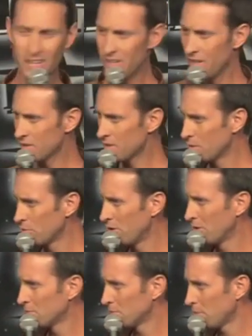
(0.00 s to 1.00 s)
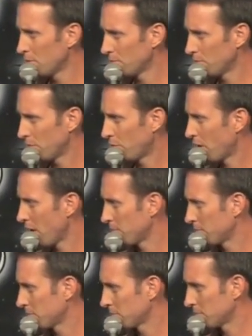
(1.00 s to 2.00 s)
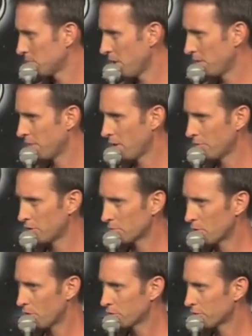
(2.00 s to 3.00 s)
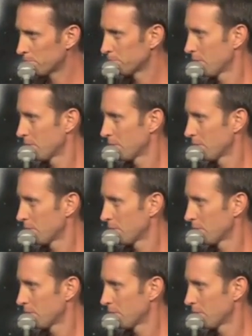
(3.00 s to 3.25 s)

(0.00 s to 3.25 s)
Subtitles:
Indians in the room before I make fun of your culture?